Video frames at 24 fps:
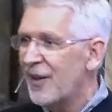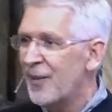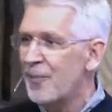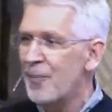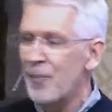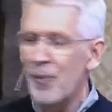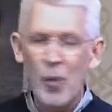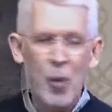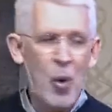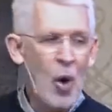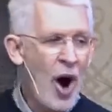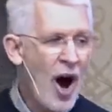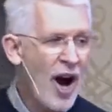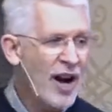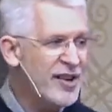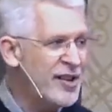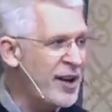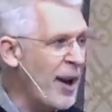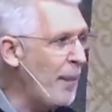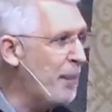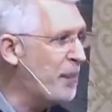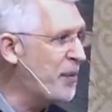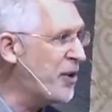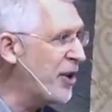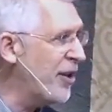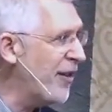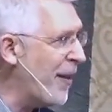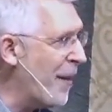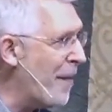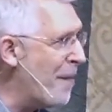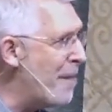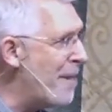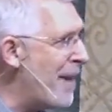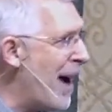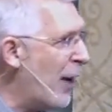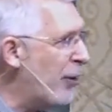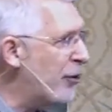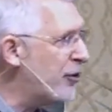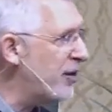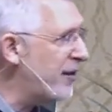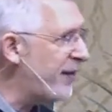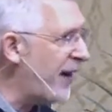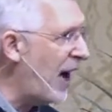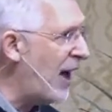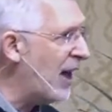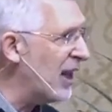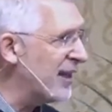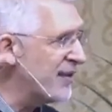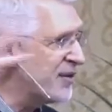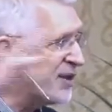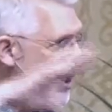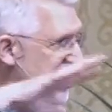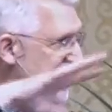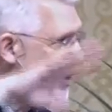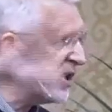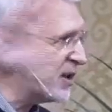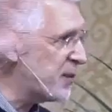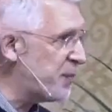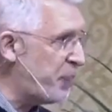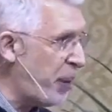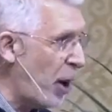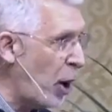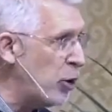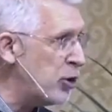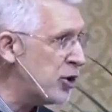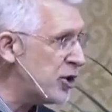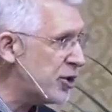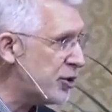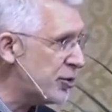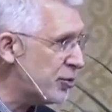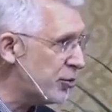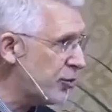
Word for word: walked up to the Mount of Olives. This is post